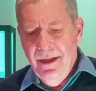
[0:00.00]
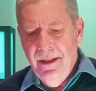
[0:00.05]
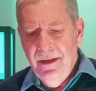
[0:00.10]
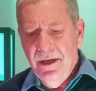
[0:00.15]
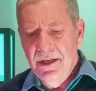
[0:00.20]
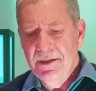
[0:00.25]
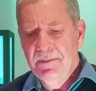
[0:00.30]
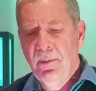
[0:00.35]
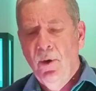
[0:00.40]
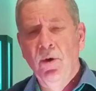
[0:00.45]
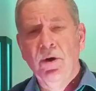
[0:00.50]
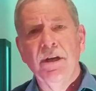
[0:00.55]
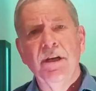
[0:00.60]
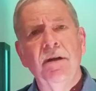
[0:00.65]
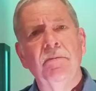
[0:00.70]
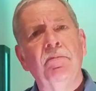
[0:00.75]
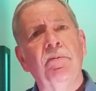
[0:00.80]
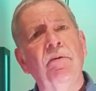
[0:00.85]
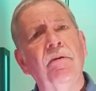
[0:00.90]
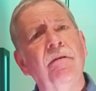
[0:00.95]
They're spoken to
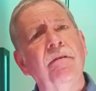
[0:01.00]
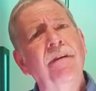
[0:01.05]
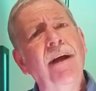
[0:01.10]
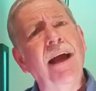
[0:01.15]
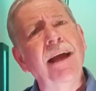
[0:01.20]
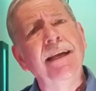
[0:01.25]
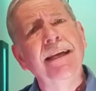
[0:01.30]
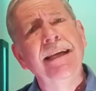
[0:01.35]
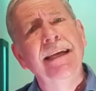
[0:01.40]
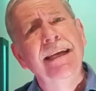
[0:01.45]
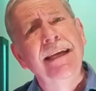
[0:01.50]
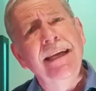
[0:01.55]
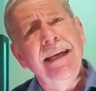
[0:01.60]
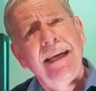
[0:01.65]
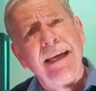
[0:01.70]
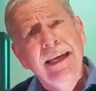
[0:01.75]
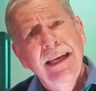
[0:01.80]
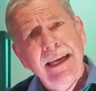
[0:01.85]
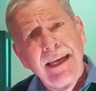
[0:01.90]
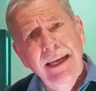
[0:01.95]
provide
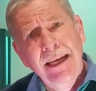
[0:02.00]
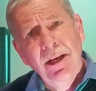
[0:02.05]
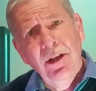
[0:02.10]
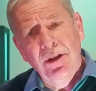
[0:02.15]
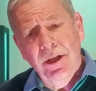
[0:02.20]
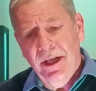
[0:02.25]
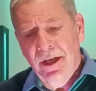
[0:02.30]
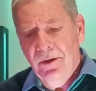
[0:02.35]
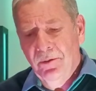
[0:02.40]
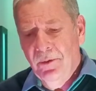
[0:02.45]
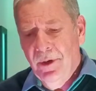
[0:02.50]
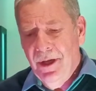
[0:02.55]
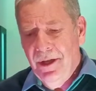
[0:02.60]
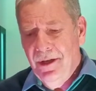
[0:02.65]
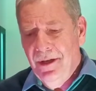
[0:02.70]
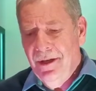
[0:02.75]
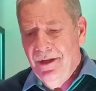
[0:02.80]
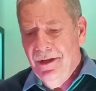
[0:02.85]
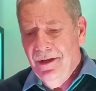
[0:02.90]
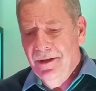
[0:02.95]
healing
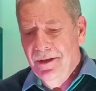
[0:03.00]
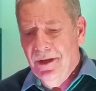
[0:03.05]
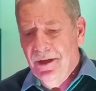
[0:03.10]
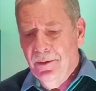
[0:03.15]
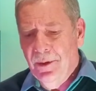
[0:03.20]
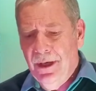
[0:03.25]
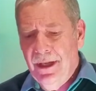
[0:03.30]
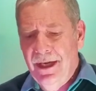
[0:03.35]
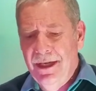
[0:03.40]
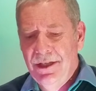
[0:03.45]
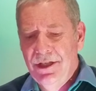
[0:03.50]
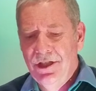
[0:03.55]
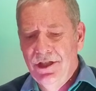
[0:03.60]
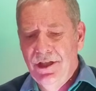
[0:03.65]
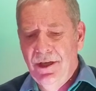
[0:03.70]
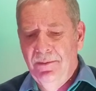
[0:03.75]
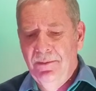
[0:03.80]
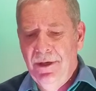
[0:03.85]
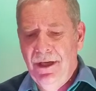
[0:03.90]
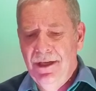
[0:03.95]
when the
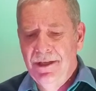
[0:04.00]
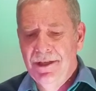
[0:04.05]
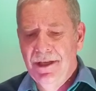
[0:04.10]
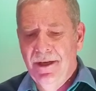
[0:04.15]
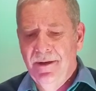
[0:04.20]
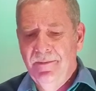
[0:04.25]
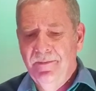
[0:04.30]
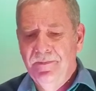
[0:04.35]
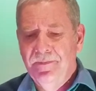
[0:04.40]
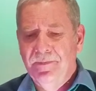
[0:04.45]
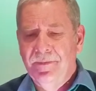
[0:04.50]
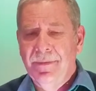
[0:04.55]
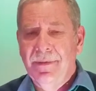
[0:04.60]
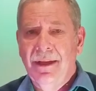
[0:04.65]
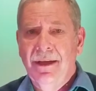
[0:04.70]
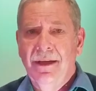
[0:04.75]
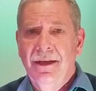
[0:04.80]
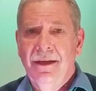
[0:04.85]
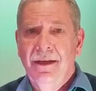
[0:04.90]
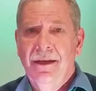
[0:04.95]
relationship needs it.
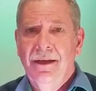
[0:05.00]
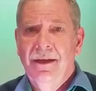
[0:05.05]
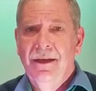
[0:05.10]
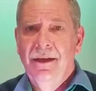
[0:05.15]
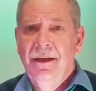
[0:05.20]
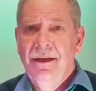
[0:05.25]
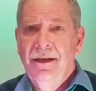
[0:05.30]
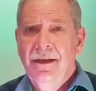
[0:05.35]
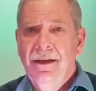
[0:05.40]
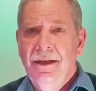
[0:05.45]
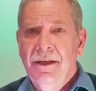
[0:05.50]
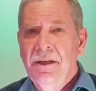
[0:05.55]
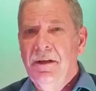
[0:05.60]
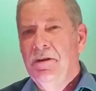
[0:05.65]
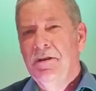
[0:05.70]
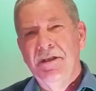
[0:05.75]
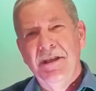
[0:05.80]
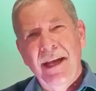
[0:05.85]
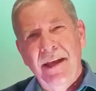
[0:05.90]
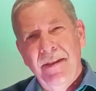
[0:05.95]
Now
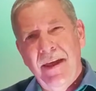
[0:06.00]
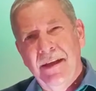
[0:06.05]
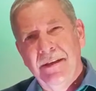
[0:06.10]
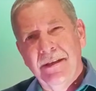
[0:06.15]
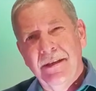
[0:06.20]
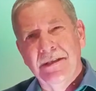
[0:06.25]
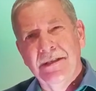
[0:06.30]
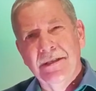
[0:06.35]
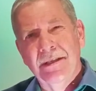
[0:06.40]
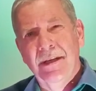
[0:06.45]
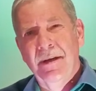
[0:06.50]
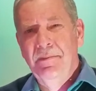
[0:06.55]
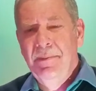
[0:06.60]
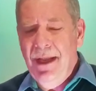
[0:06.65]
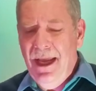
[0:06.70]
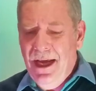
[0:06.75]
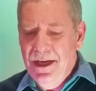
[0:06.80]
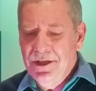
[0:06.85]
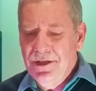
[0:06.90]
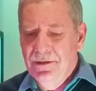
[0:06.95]
understand, that doesn't come
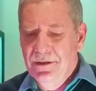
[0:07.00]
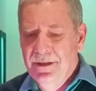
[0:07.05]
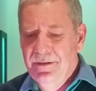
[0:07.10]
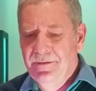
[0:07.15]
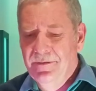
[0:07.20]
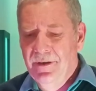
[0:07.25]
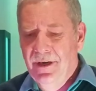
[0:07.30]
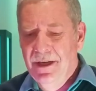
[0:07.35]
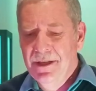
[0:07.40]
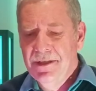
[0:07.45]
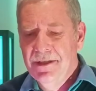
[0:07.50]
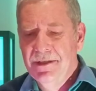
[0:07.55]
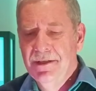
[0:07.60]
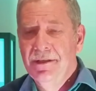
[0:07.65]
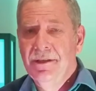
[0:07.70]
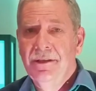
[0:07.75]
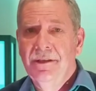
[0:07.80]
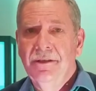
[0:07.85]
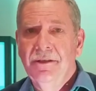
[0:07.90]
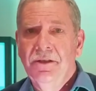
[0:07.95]
naturally for us.
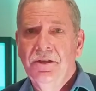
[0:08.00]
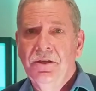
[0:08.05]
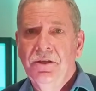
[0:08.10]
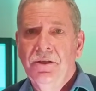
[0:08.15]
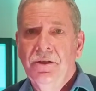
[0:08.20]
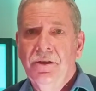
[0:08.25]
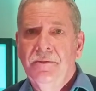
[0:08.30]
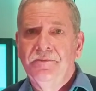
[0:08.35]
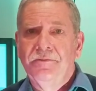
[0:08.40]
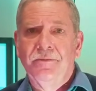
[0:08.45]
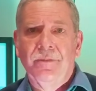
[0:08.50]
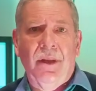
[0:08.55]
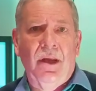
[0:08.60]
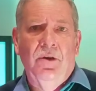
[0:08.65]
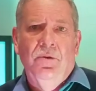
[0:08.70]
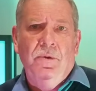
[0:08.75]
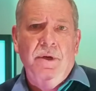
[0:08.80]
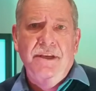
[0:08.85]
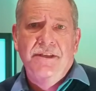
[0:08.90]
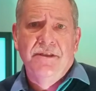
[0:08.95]

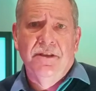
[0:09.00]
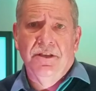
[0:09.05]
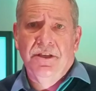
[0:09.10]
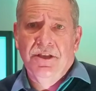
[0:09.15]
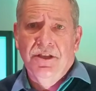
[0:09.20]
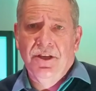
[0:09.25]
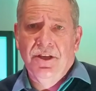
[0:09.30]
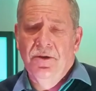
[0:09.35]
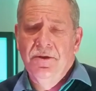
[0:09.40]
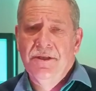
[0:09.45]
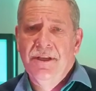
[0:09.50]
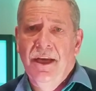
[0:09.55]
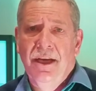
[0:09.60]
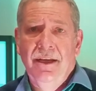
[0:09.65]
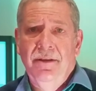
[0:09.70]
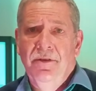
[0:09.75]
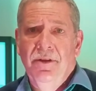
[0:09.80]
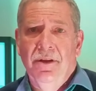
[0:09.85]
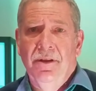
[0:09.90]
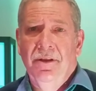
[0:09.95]
Research shows that
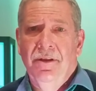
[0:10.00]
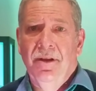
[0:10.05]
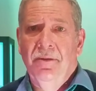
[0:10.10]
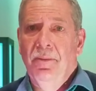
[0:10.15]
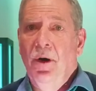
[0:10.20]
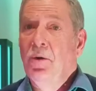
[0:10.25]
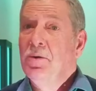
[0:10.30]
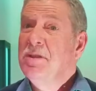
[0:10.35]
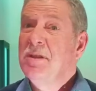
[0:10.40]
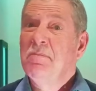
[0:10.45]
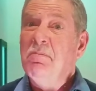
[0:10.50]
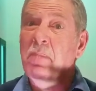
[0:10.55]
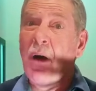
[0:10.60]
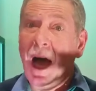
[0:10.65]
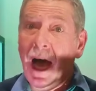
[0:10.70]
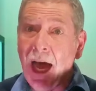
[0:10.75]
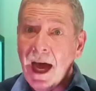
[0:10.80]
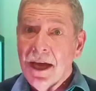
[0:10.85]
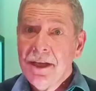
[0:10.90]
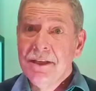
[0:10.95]
even the most
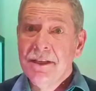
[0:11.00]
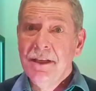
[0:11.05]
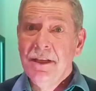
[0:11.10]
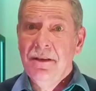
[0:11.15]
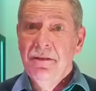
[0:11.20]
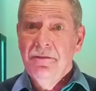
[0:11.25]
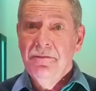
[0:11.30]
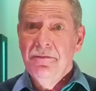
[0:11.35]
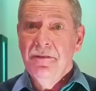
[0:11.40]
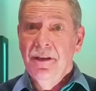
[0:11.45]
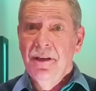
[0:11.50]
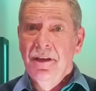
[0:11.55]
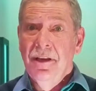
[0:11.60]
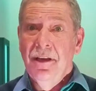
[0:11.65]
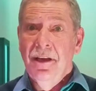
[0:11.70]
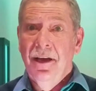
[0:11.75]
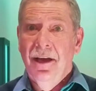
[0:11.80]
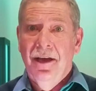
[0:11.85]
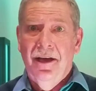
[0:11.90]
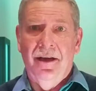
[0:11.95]
positive
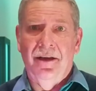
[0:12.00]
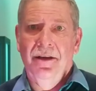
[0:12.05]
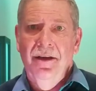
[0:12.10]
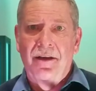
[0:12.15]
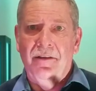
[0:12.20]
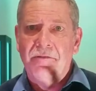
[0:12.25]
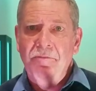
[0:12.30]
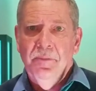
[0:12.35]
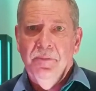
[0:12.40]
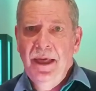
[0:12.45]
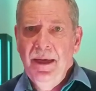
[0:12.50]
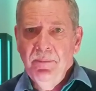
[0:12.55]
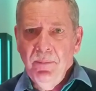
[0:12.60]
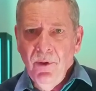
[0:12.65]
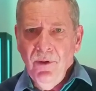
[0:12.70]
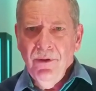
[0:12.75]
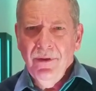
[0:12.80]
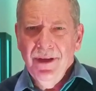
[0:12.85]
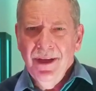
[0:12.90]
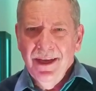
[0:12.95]
of
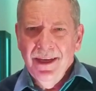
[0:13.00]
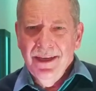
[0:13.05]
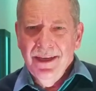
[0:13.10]
people